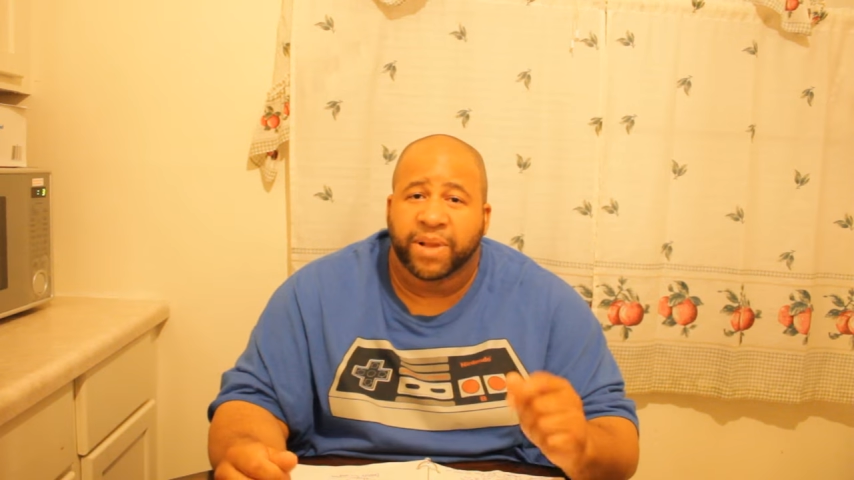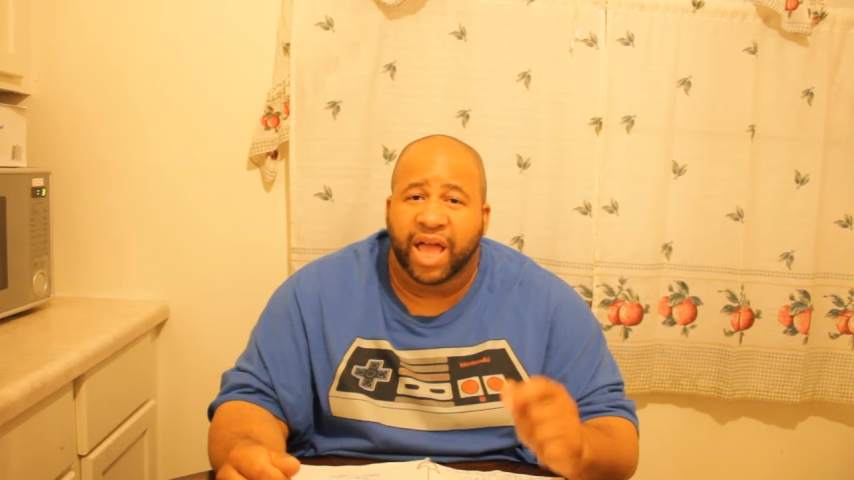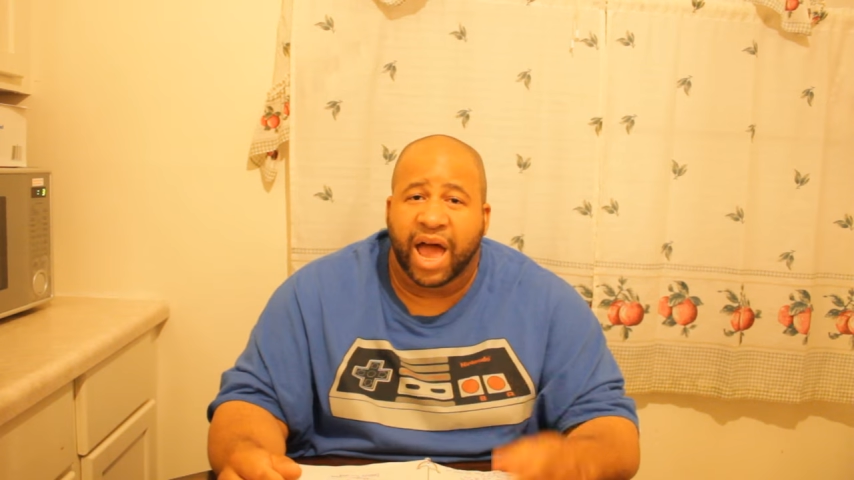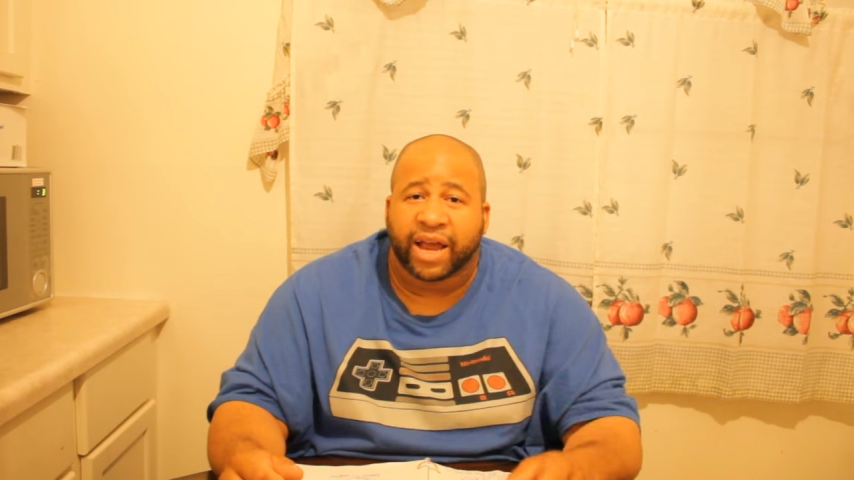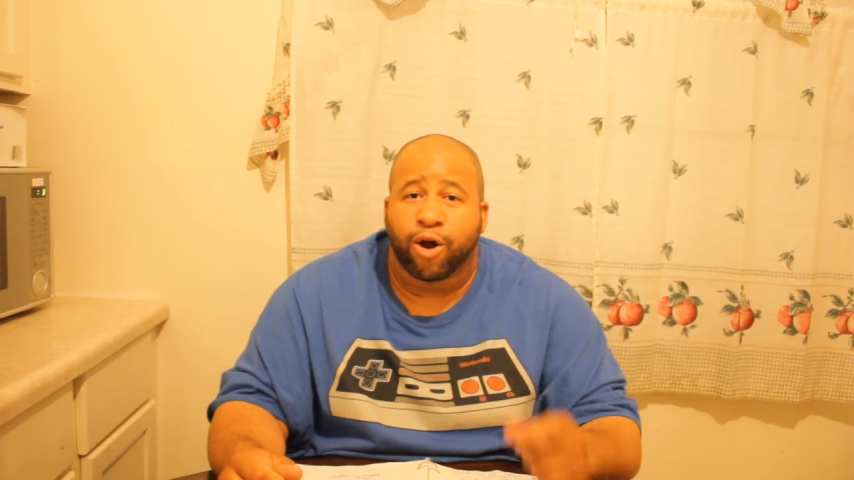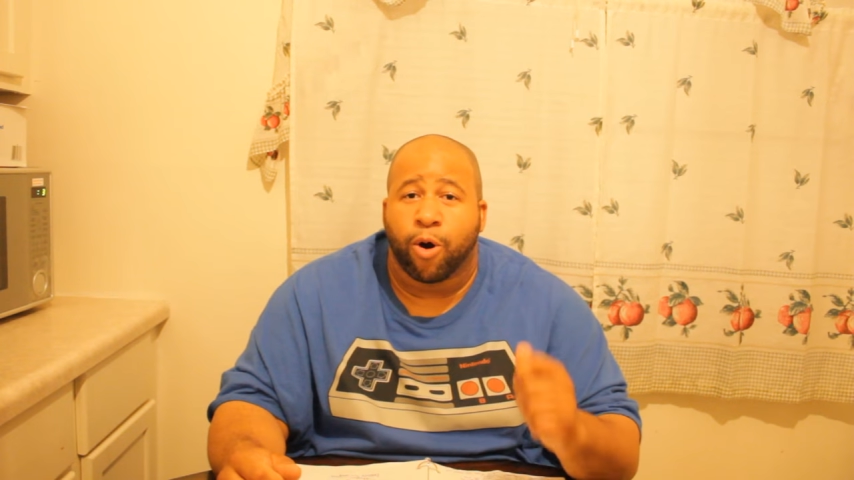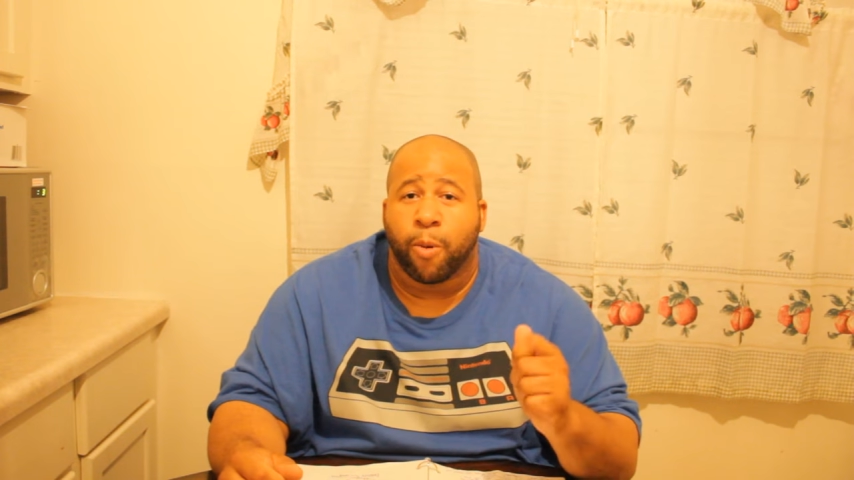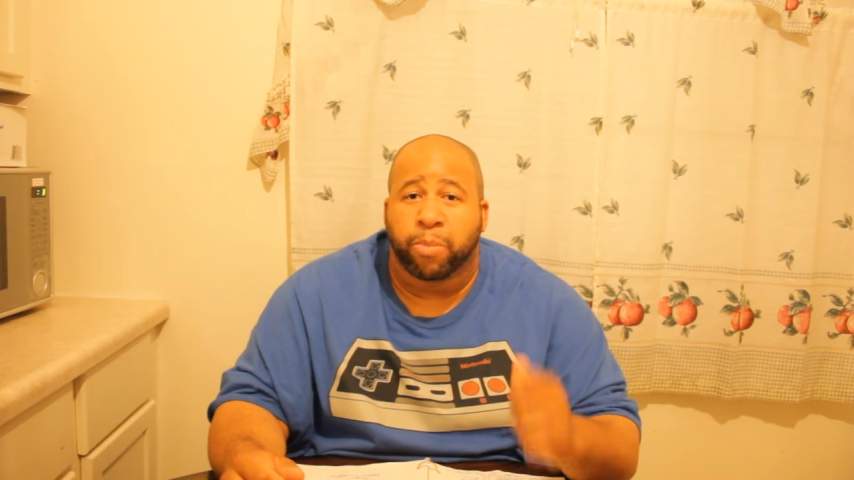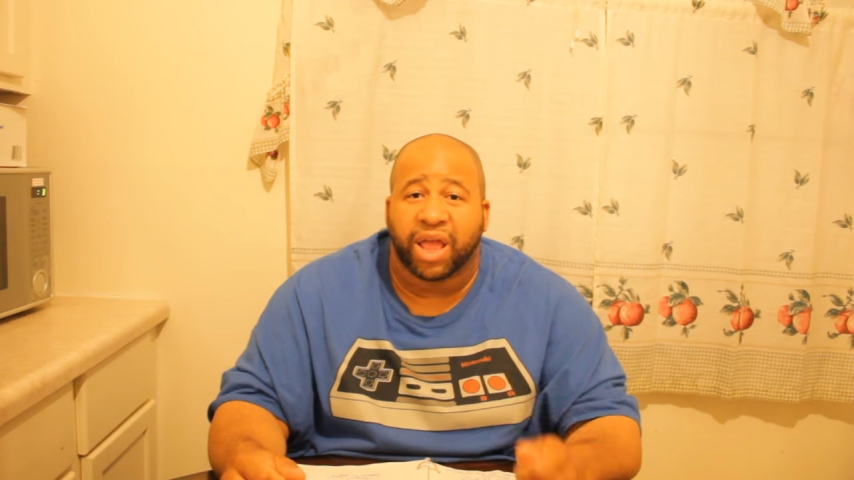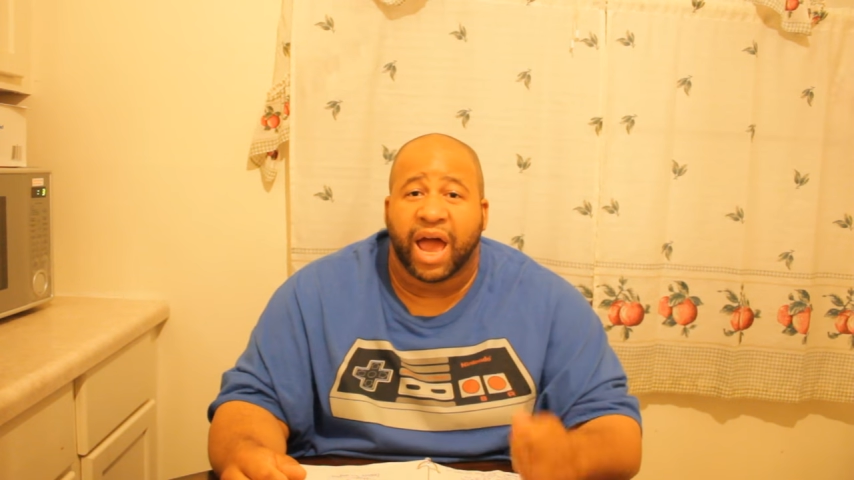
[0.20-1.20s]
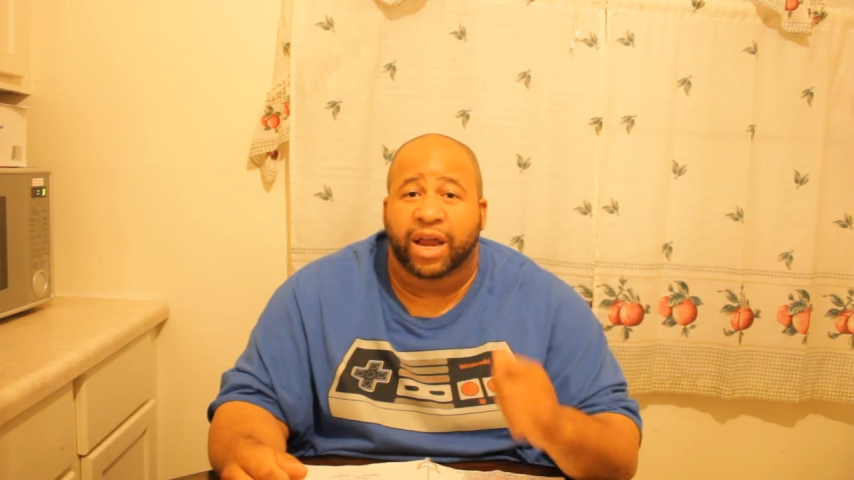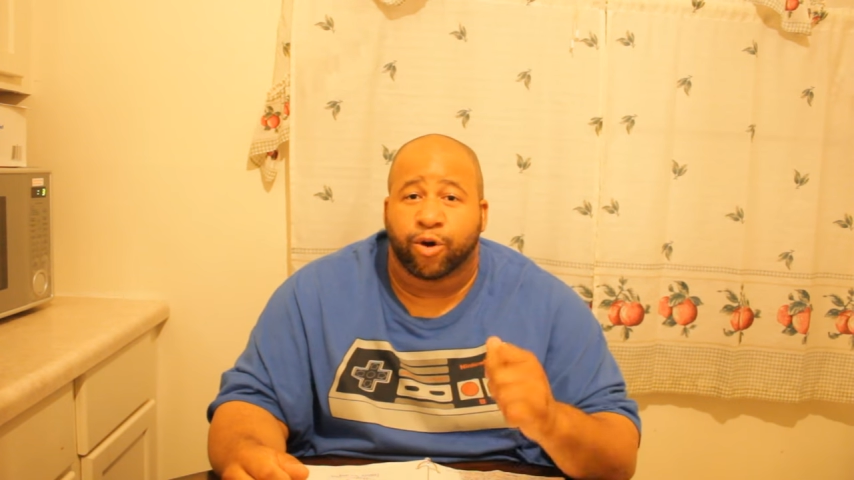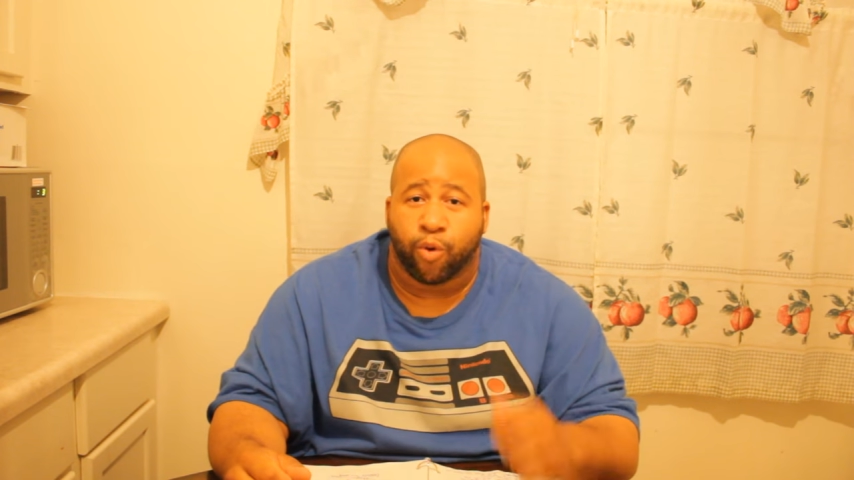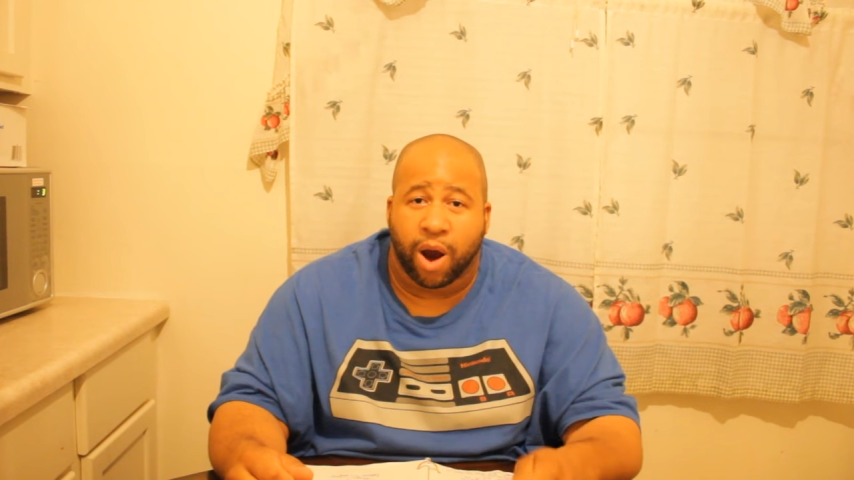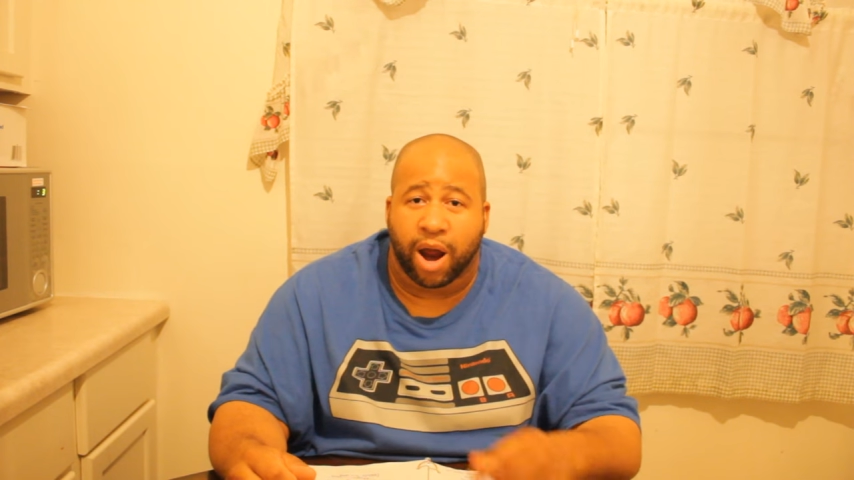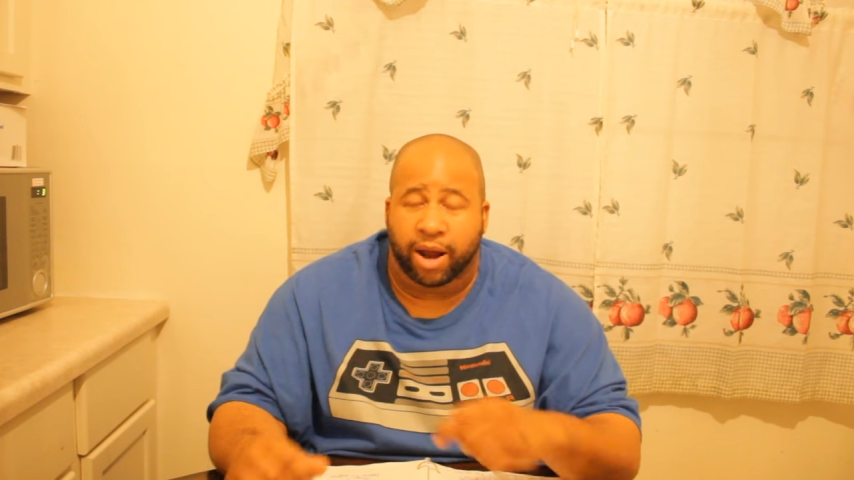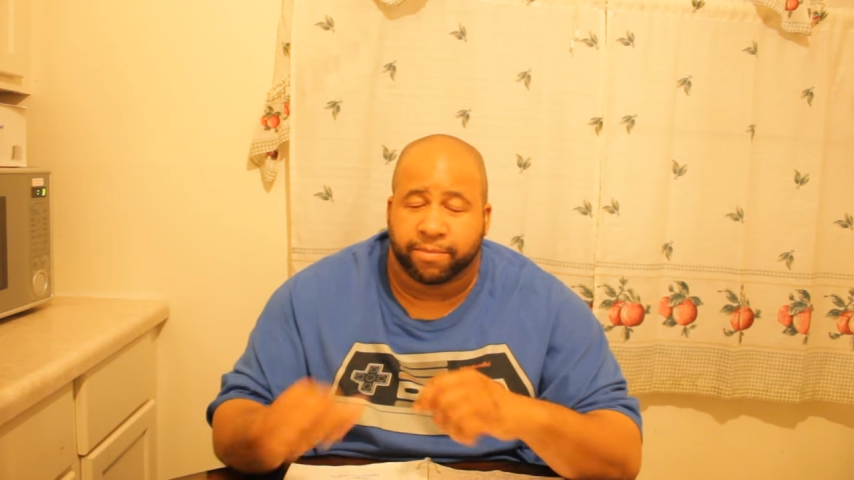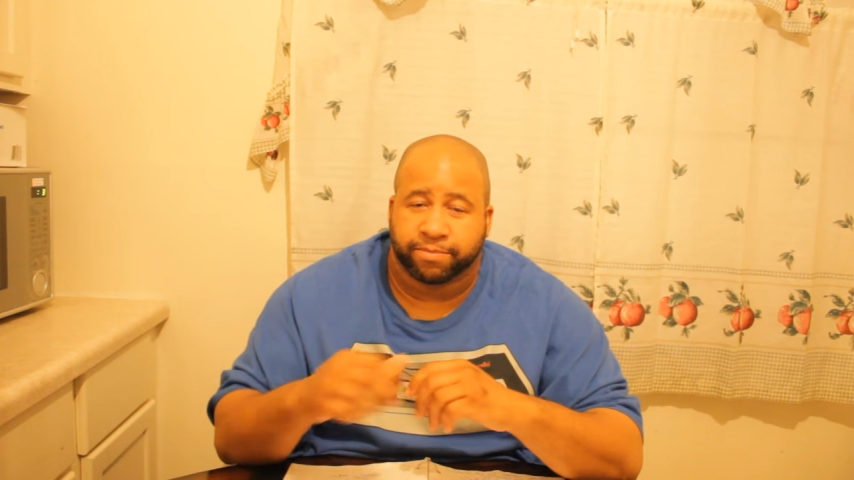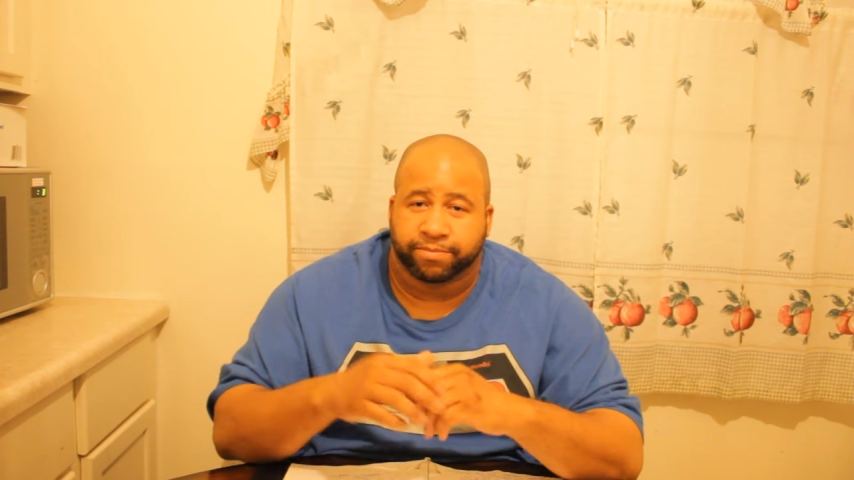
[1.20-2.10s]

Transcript: black on black crime.